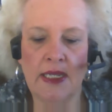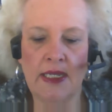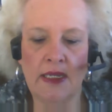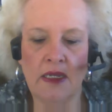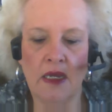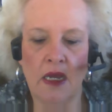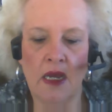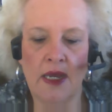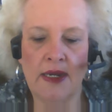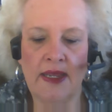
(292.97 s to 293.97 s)
In
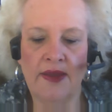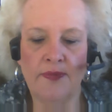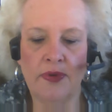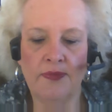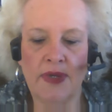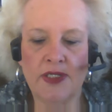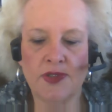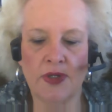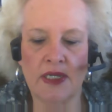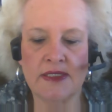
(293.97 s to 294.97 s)
God I have put my
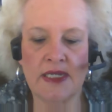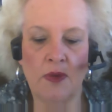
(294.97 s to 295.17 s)
trust.